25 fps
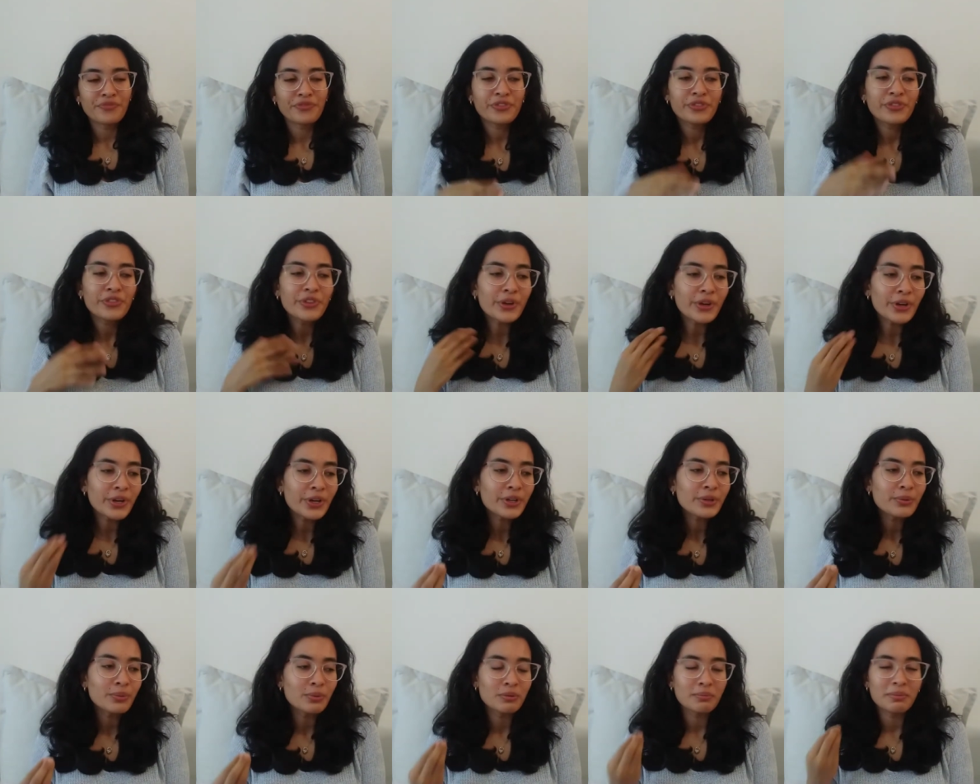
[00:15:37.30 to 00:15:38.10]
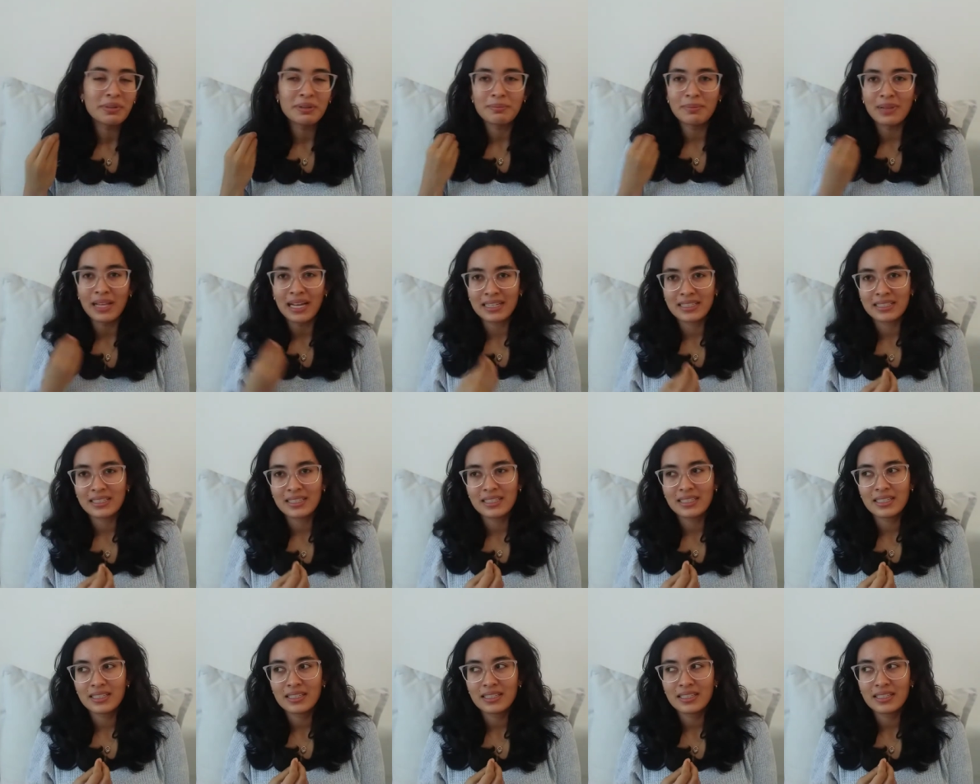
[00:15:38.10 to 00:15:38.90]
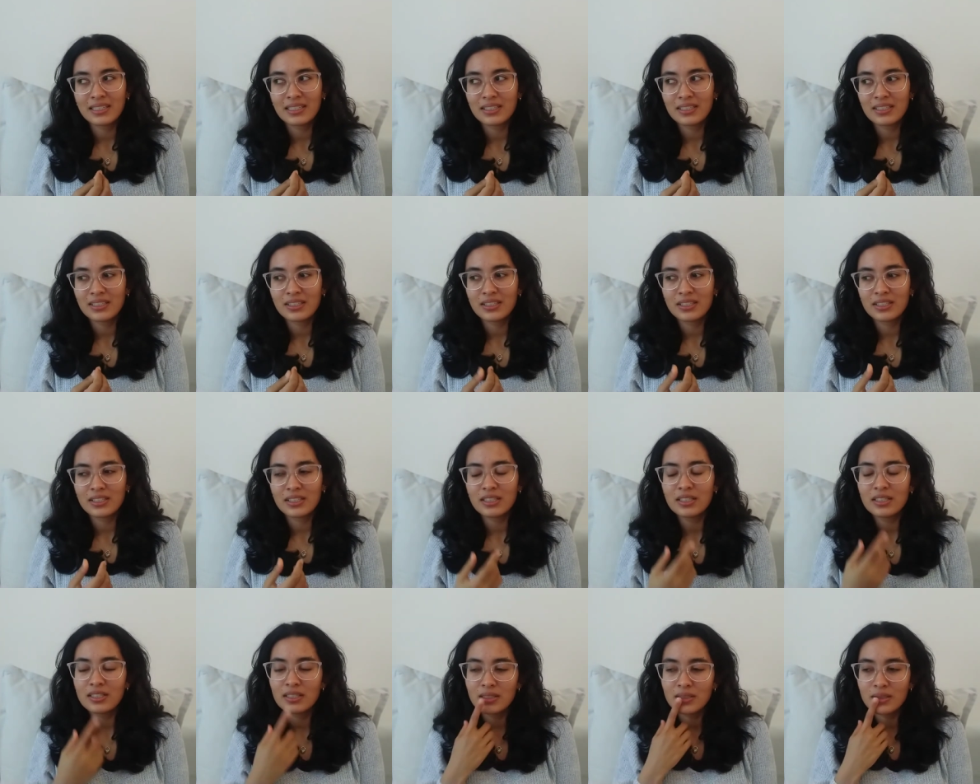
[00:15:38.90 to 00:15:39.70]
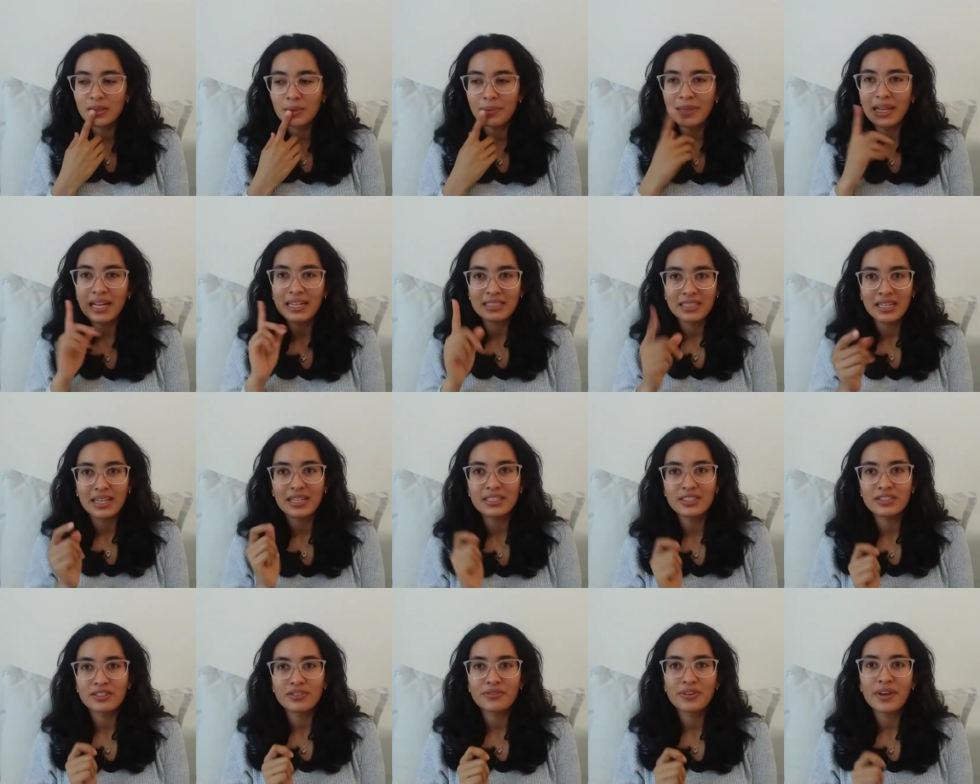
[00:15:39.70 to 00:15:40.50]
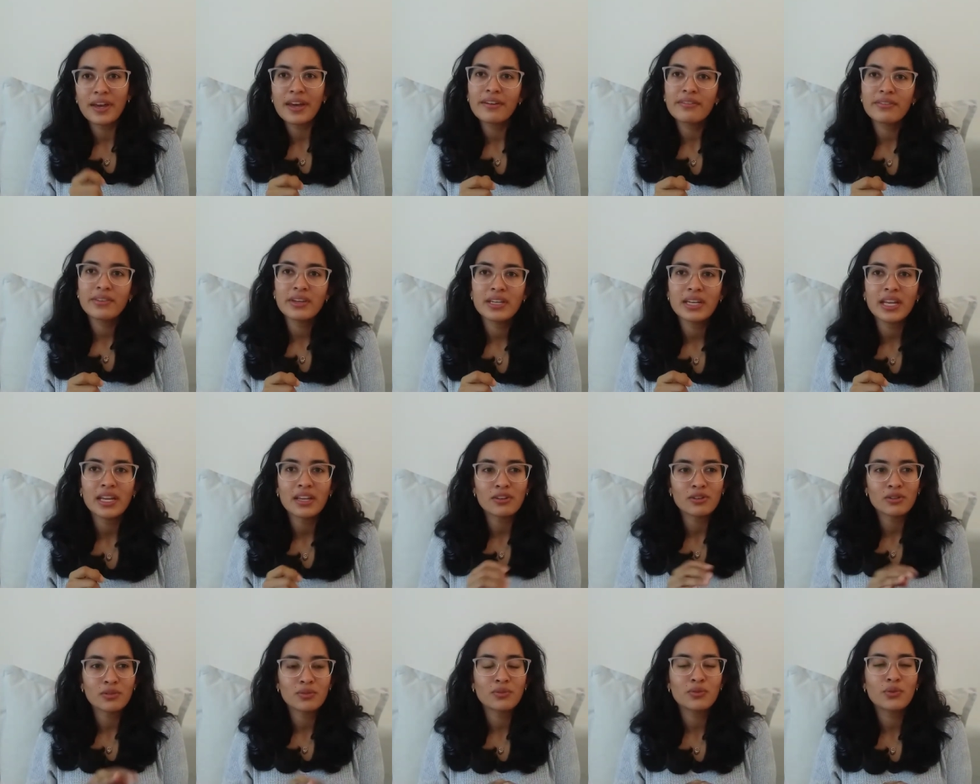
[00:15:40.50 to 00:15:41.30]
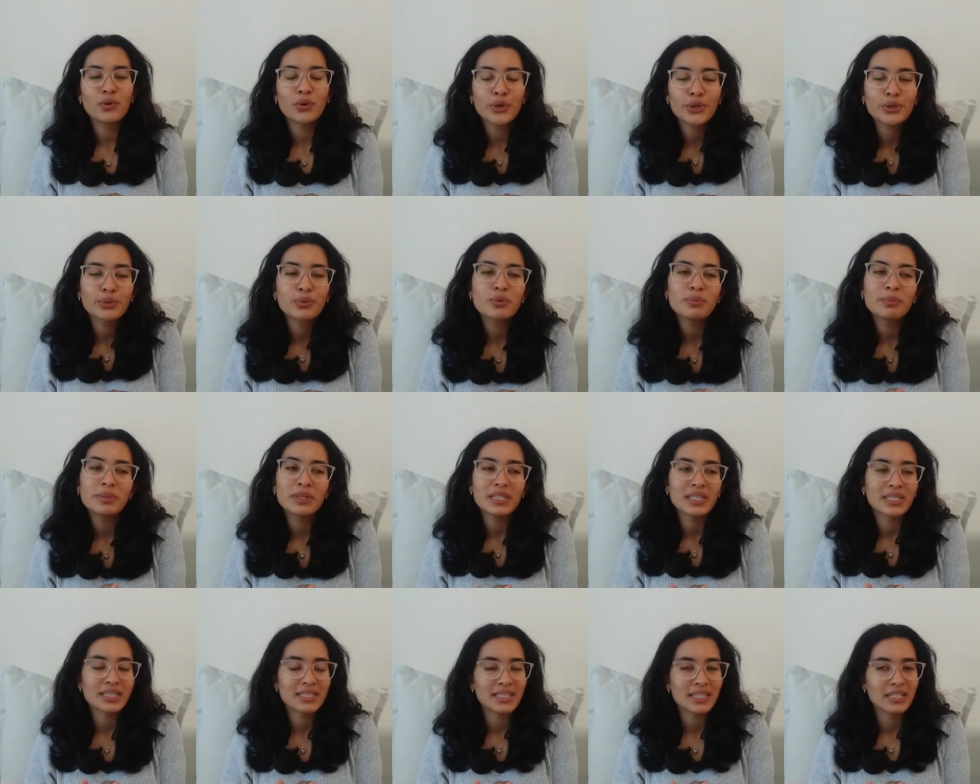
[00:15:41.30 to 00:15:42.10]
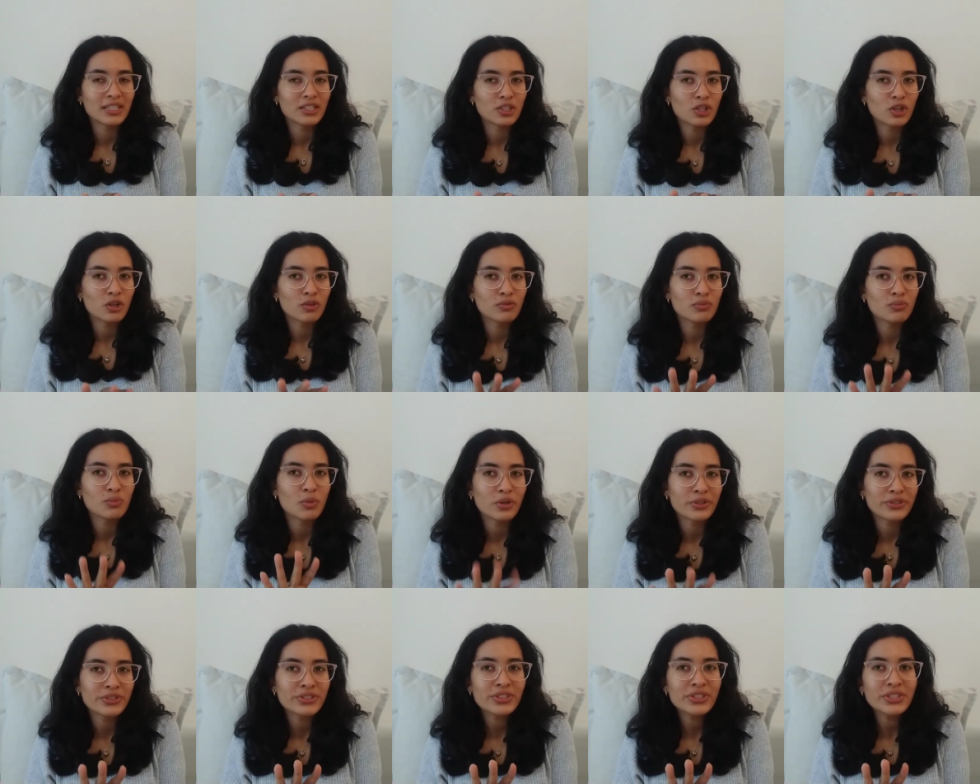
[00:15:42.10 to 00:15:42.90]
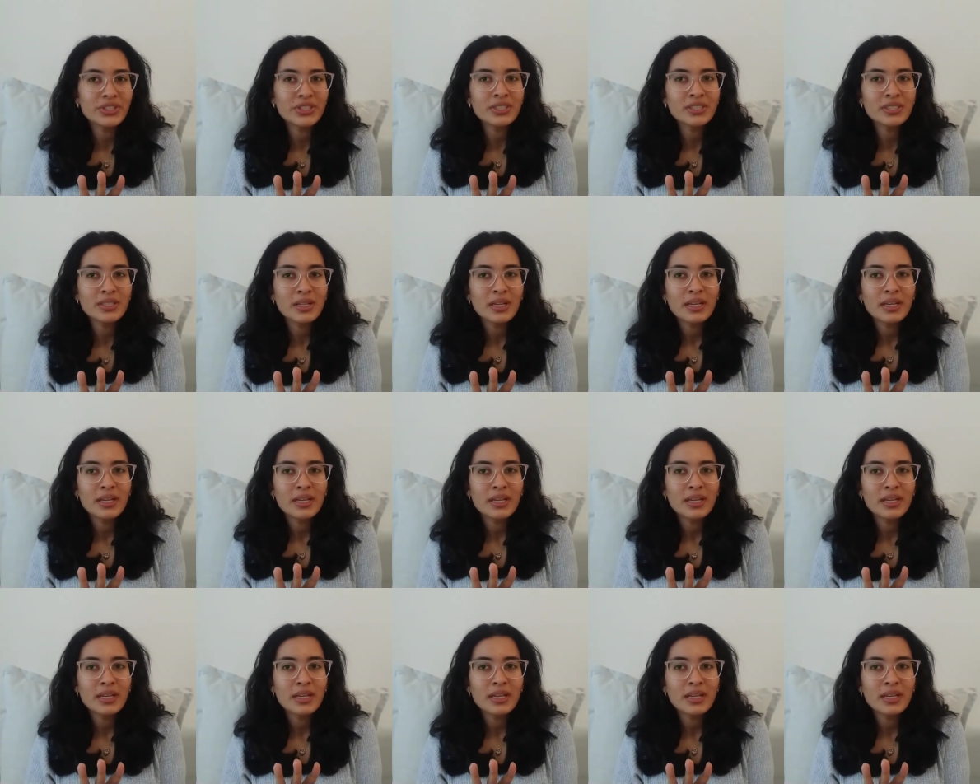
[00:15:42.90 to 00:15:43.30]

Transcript: Third would be The Black Tides of Heaven. And fourth would be Descent of Monsters.